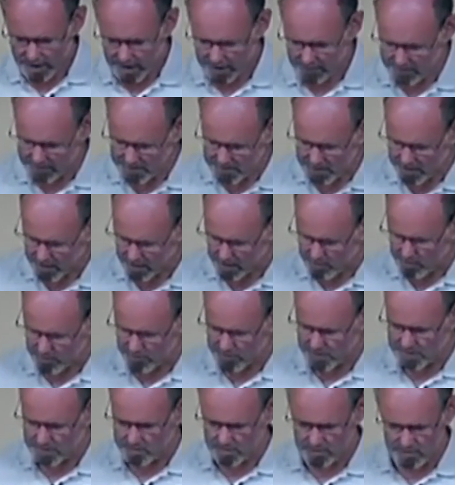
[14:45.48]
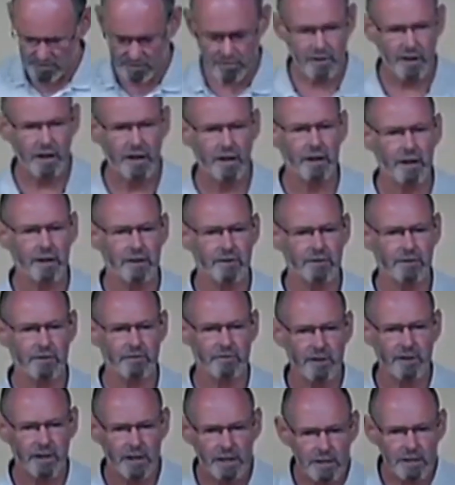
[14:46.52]
at the time of his betrayal, his
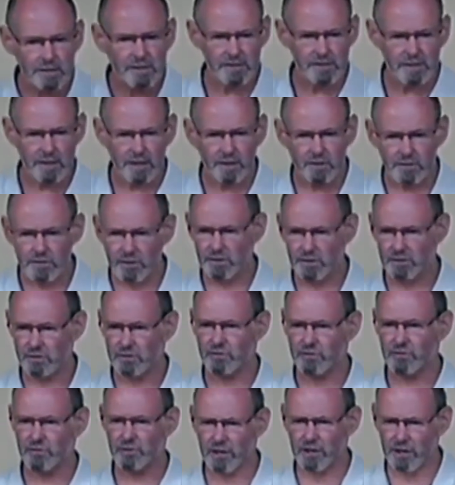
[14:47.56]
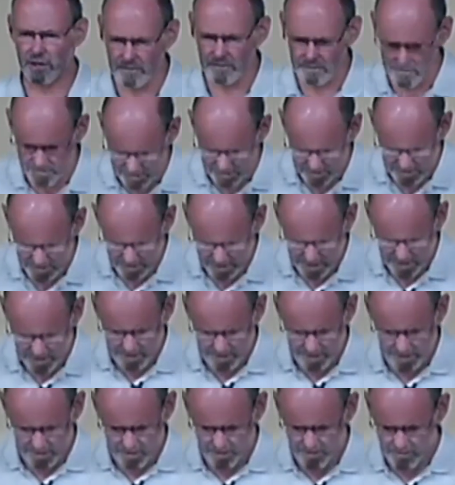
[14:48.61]
arrest, his unjust trials, his
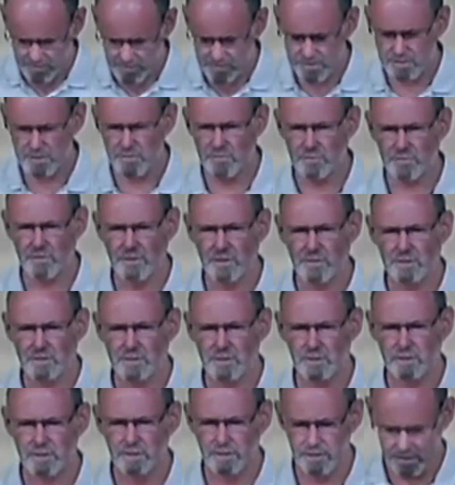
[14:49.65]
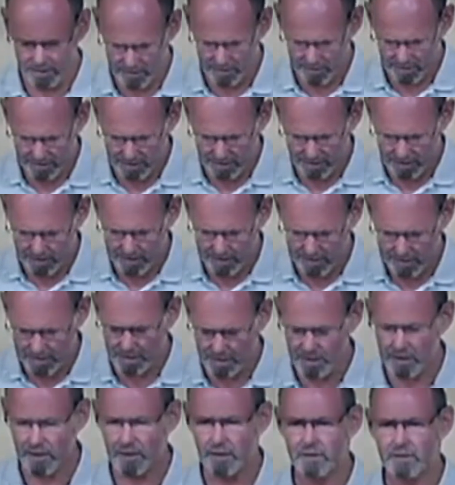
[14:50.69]
crucifixion,
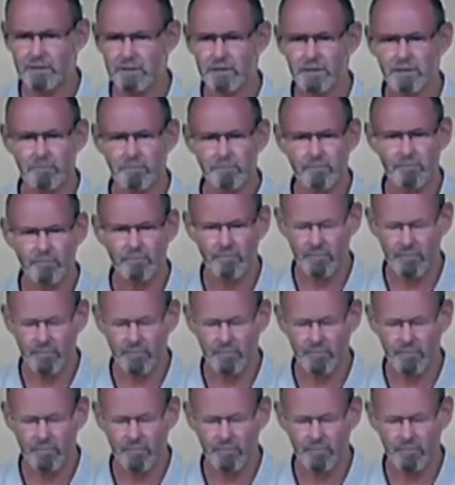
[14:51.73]
denied him,